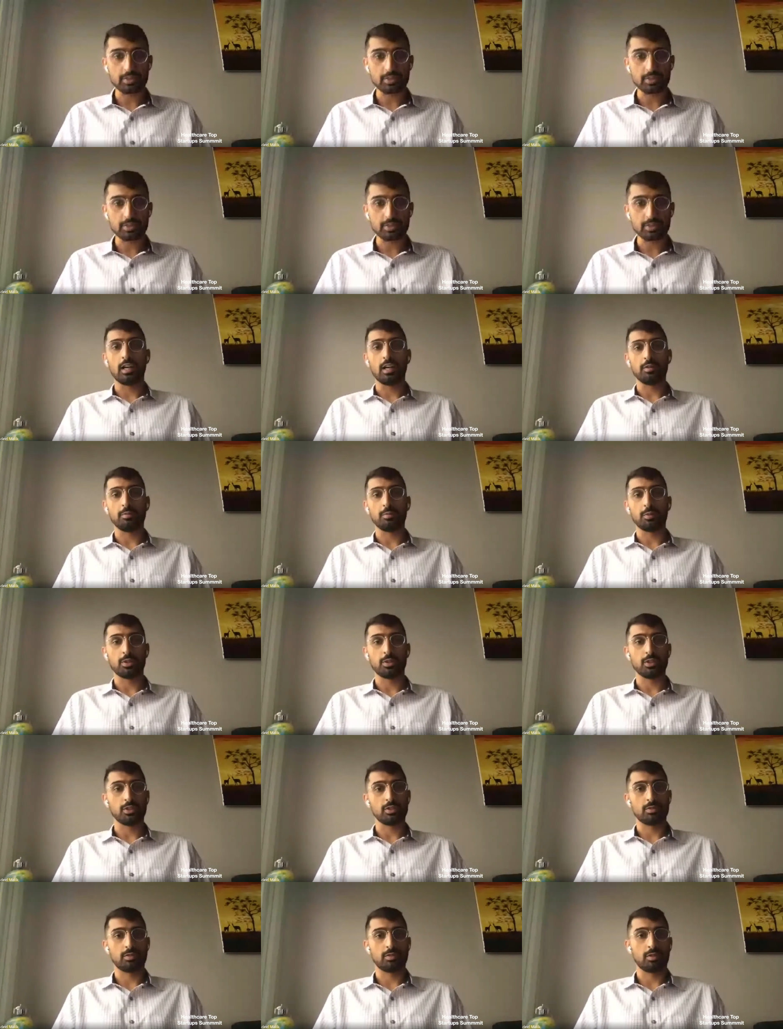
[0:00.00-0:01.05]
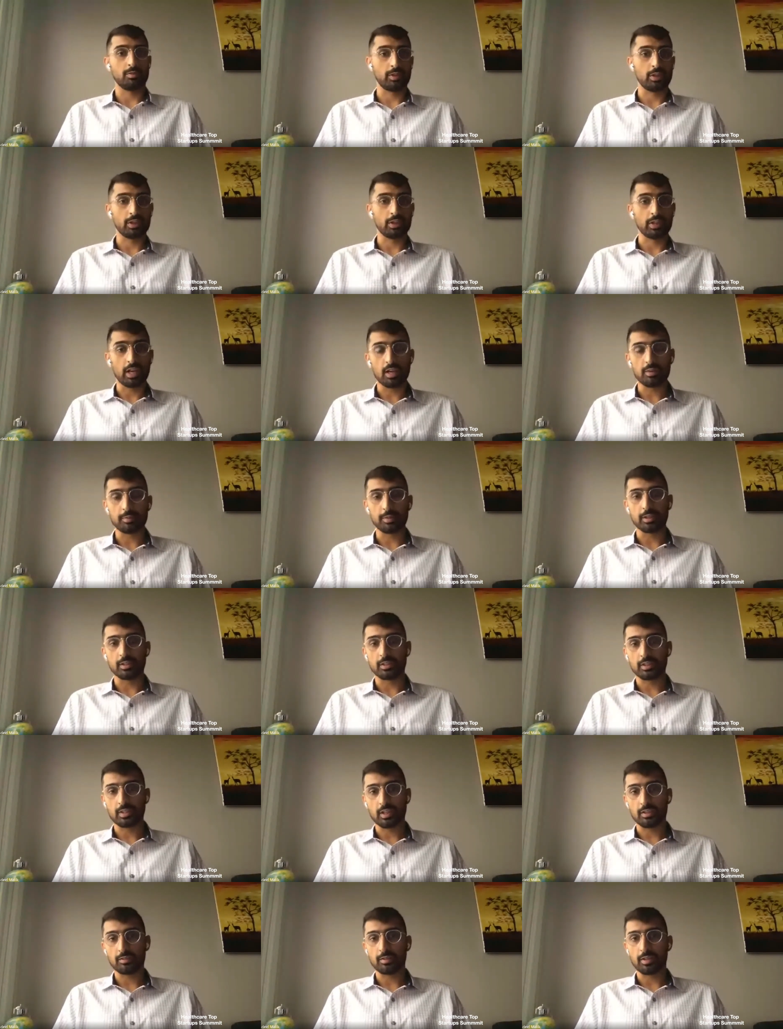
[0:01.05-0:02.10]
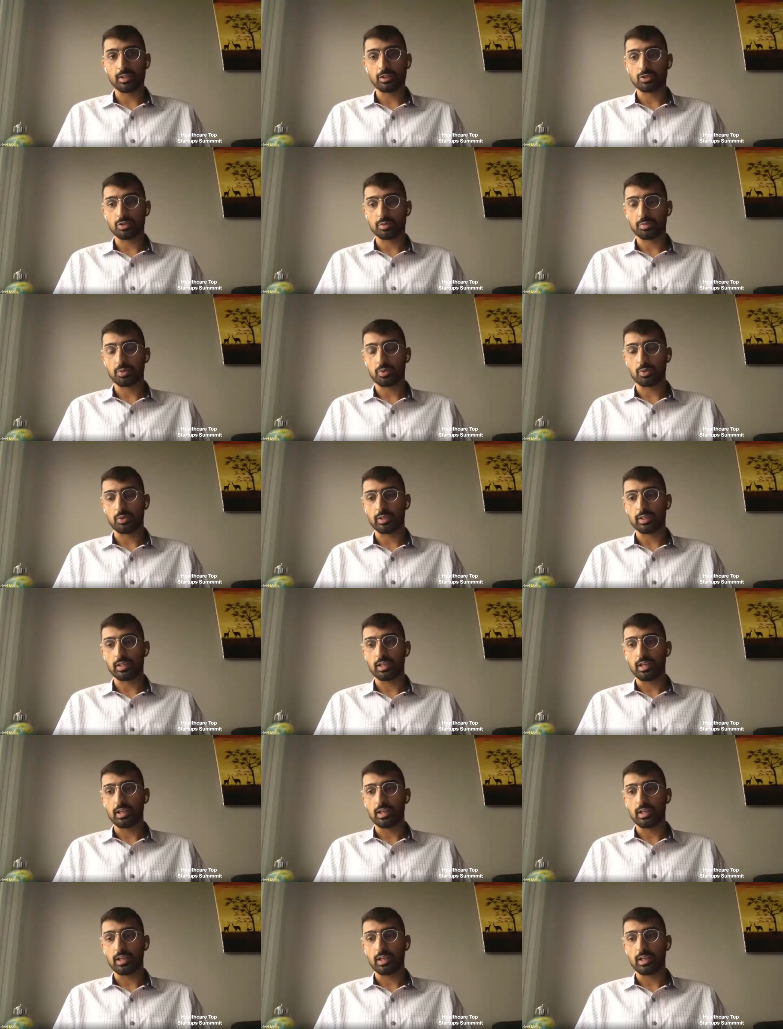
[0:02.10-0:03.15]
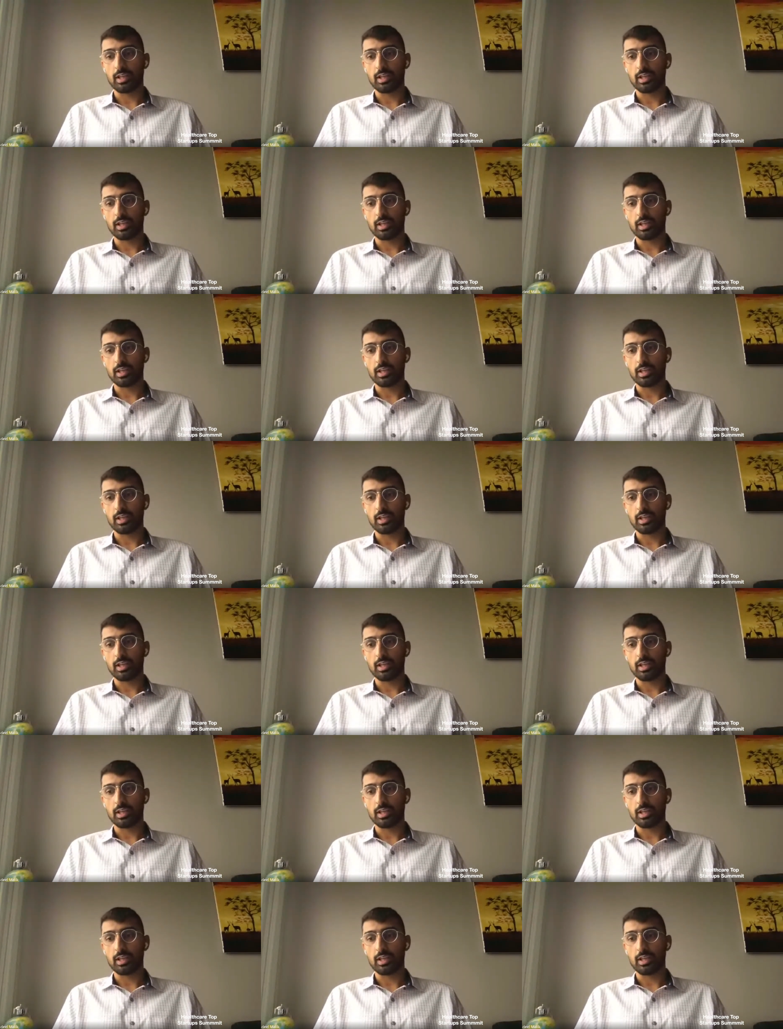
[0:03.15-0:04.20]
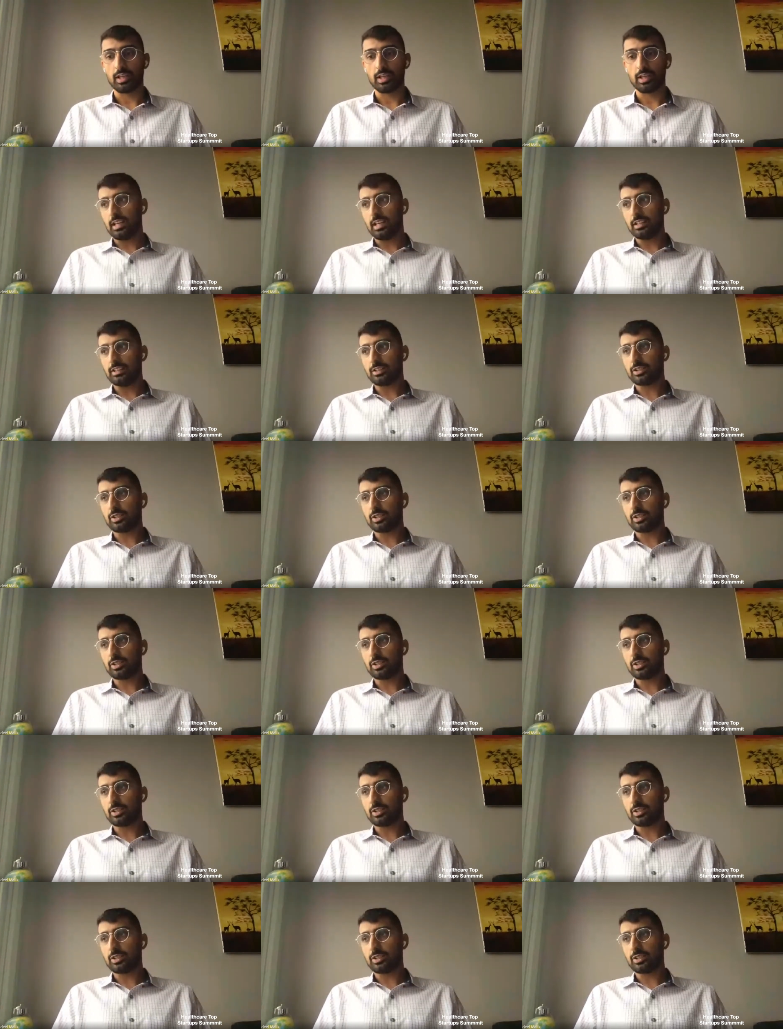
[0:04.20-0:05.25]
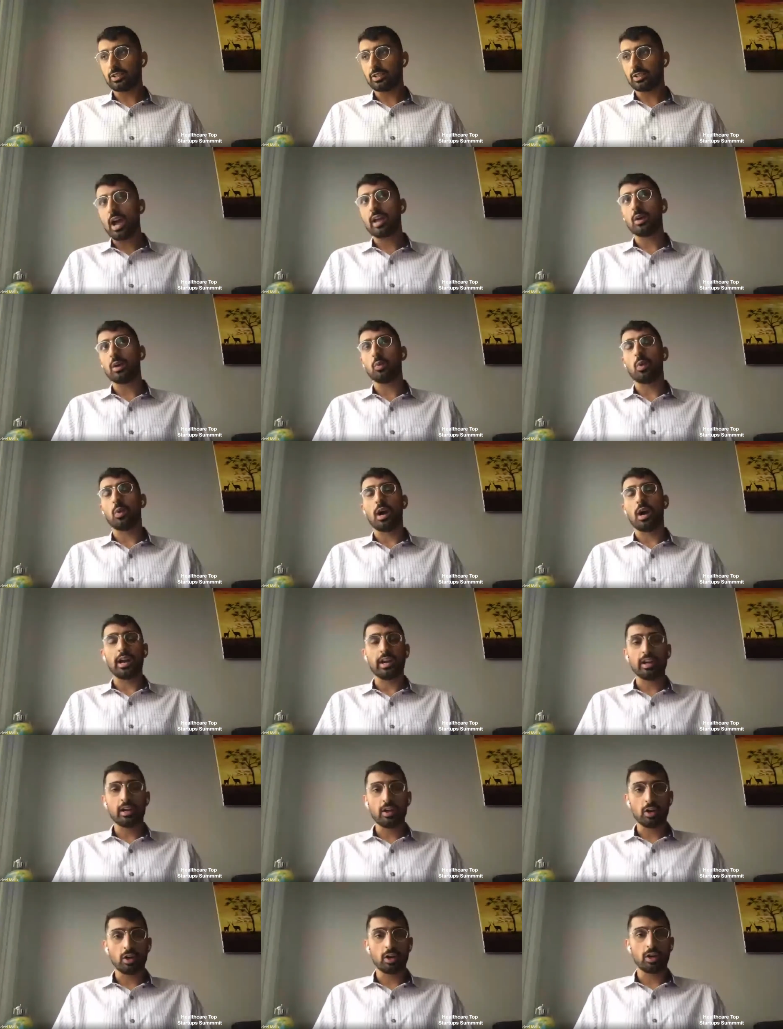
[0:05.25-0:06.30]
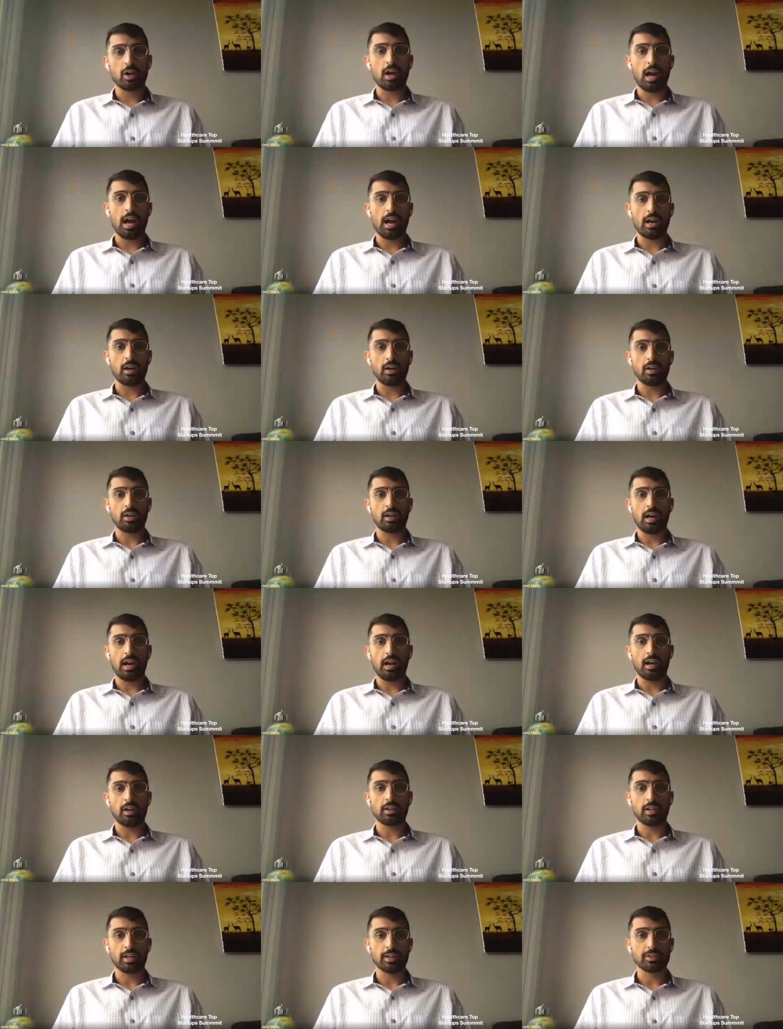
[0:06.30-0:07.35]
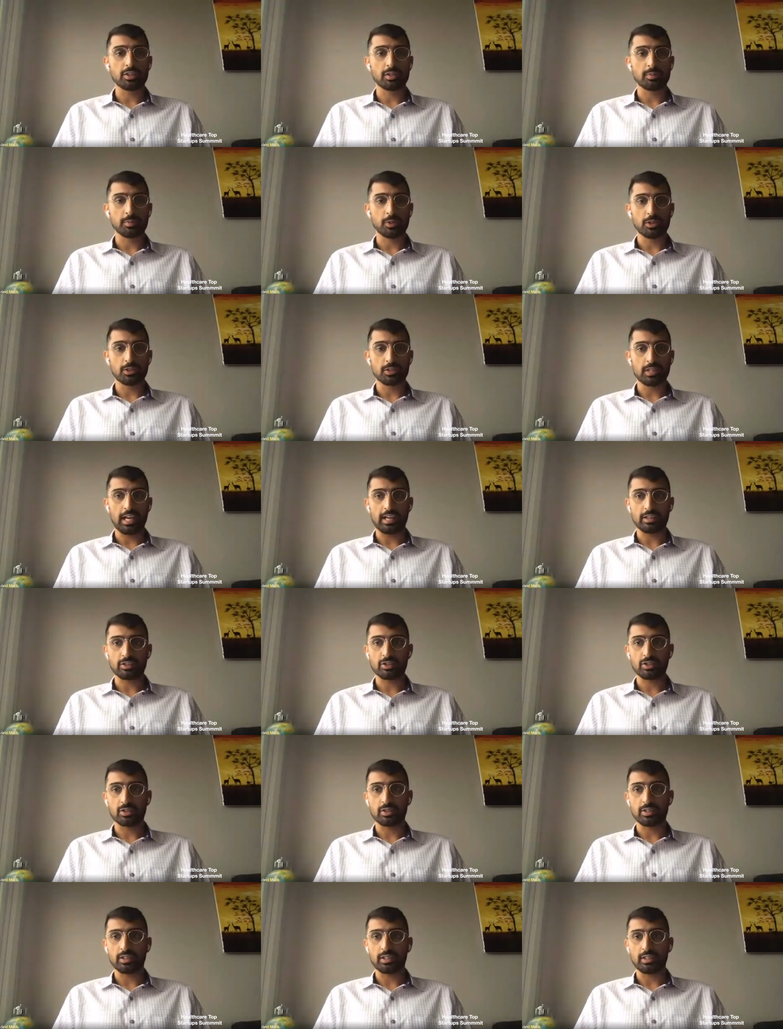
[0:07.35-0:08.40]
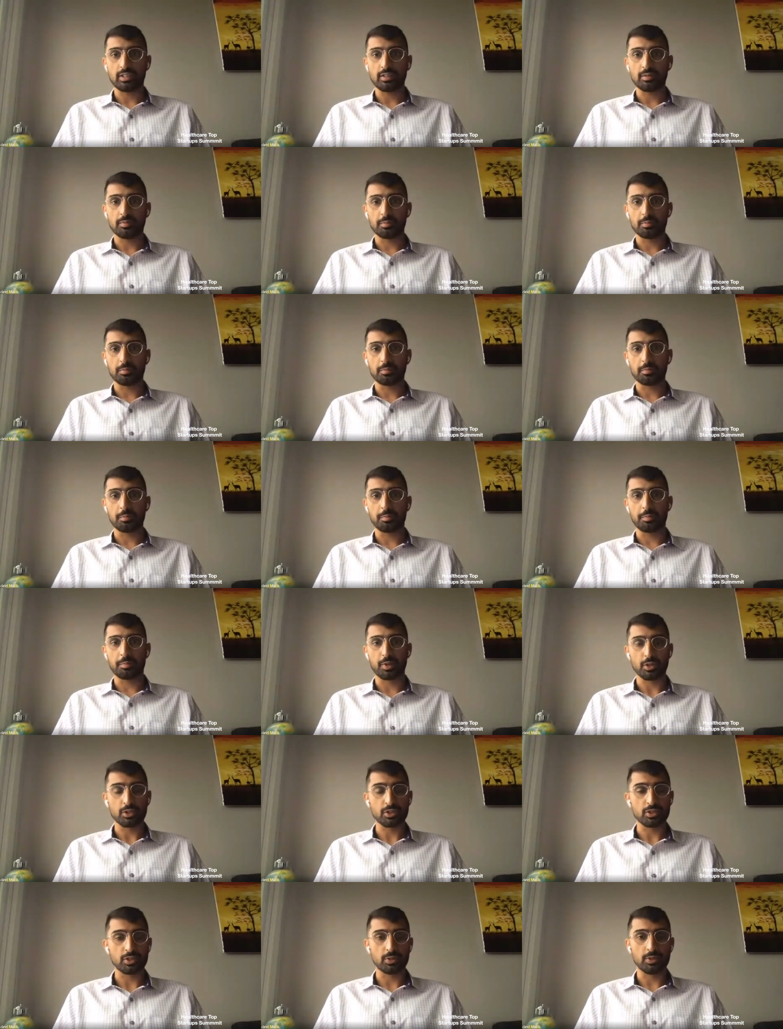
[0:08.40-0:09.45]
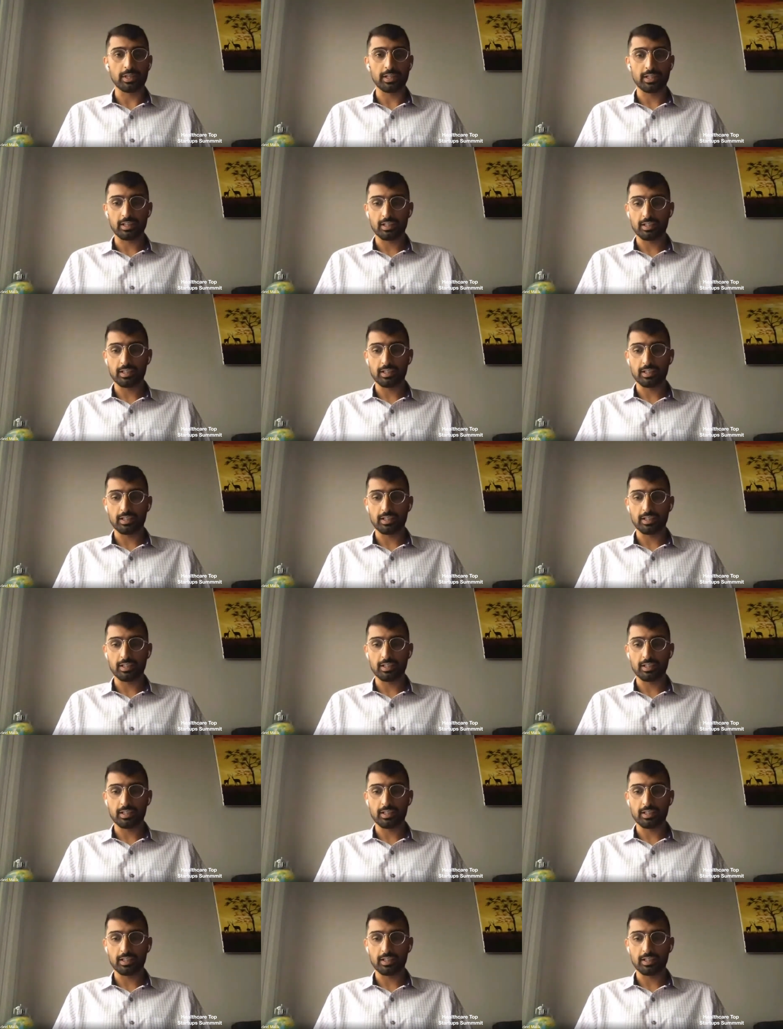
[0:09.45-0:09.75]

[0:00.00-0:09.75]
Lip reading: which is a very common kind of entry point. So why are our customers actually pursuing